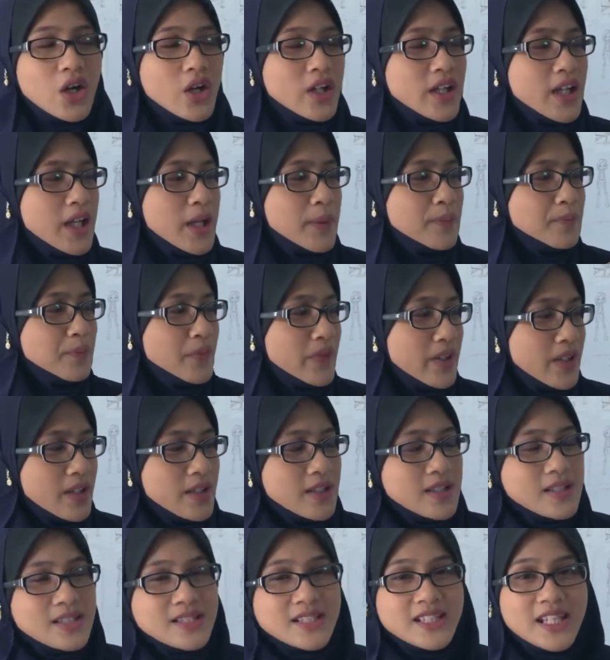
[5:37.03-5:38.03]
Okay,
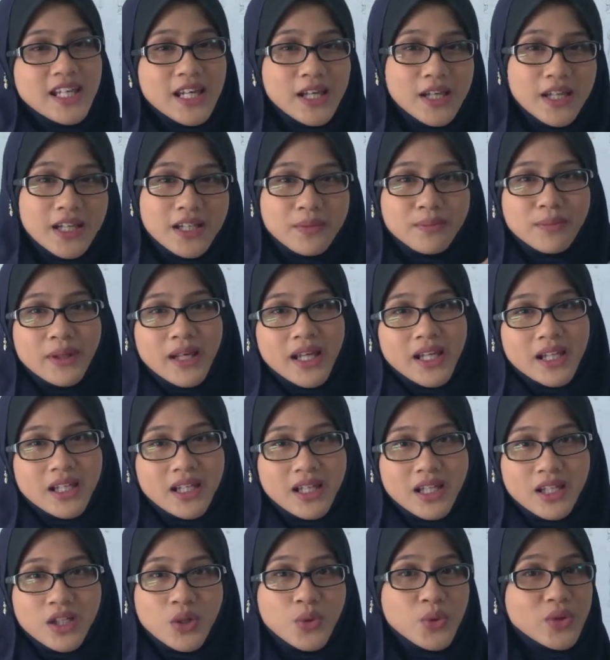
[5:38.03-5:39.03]
seeing it blank,
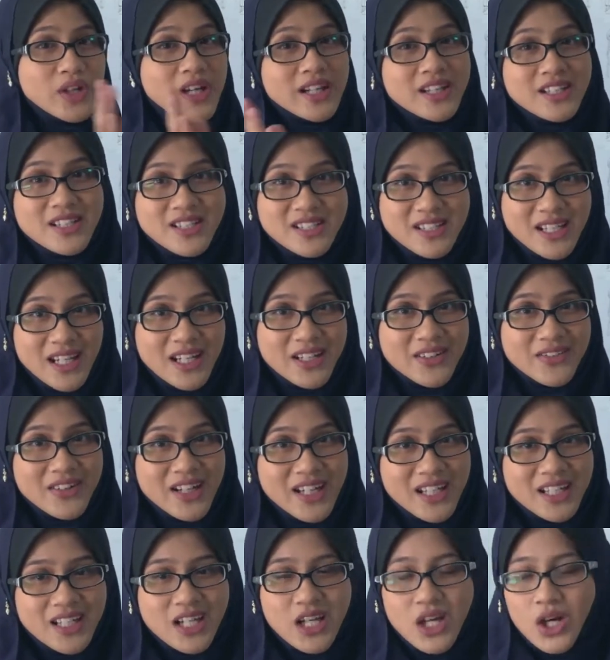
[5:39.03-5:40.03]
you won't understand,
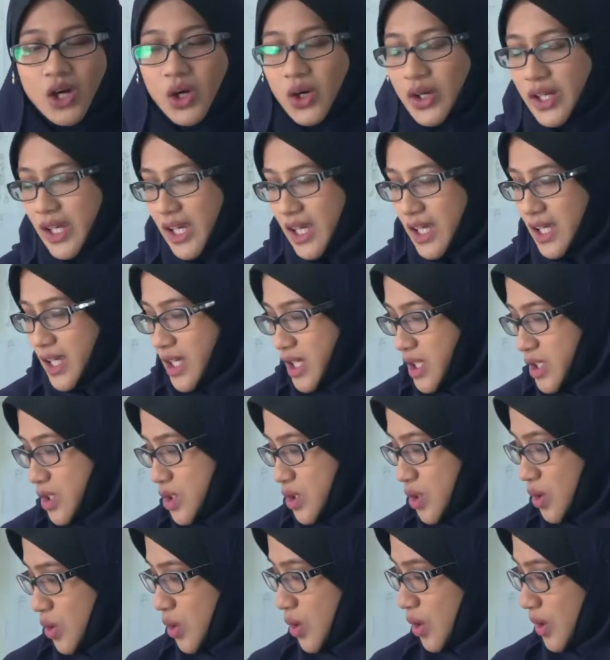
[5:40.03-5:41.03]
right? Okay,
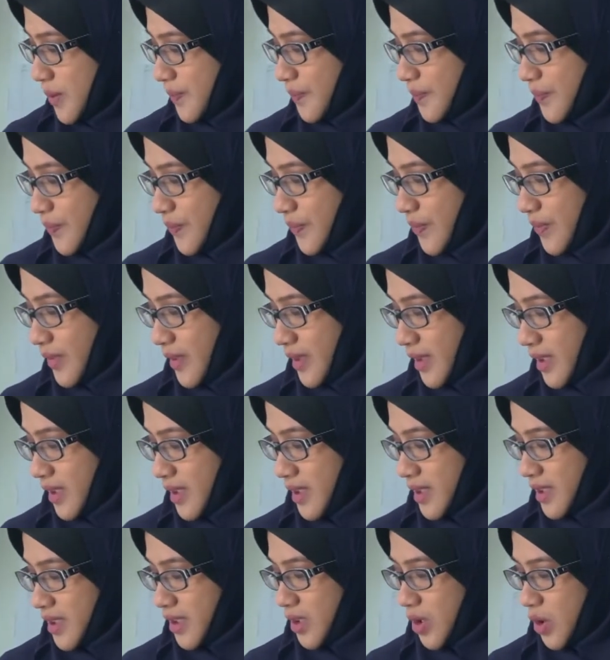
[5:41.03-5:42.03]
so
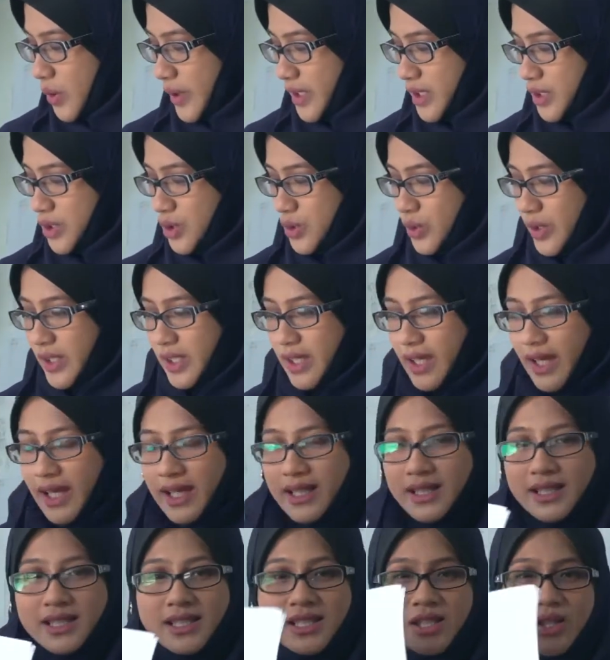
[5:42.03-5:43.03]
going through
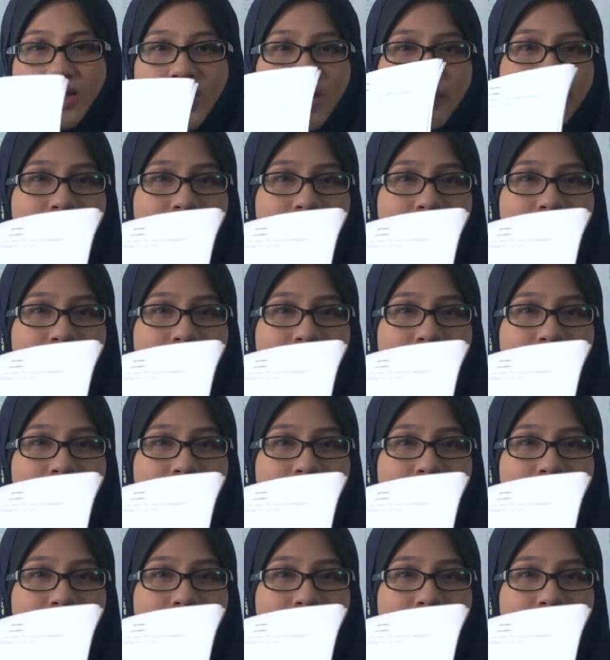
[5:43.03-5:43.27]
again your